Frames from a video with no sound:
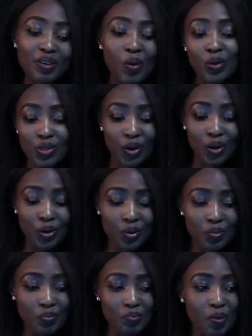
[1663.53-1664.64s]
Also
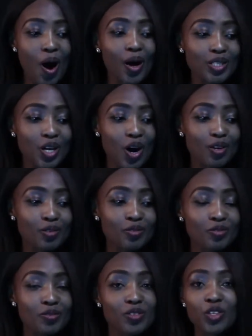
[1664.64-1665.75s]
part of
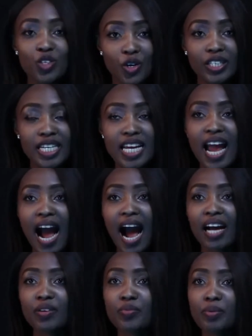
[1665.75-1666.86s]
the journey,
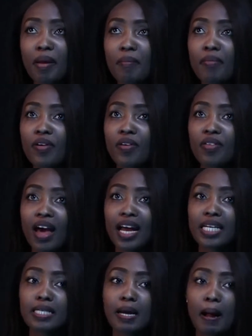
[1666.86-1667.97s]
I remember
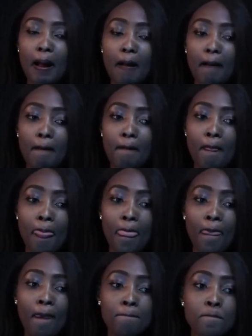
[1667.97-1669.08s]
that
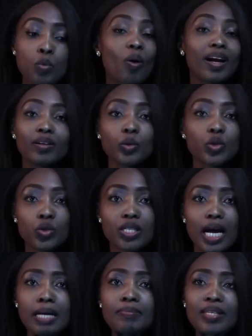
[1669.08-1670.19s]
1 or 2
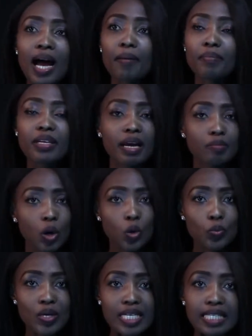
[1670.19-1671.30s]
times I became
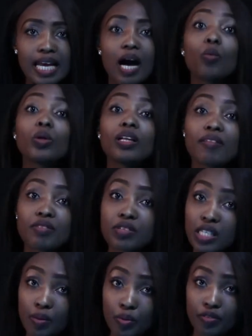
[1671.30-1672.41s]
homeless. I will have a
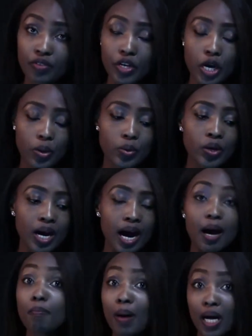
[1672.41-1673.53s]
separate video
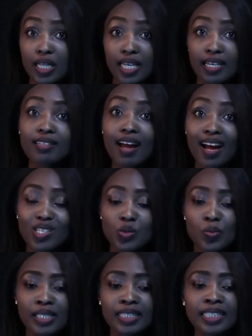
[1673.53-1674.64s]
about that as
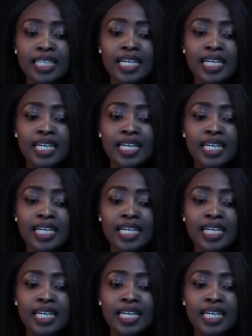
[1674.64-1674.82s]
well.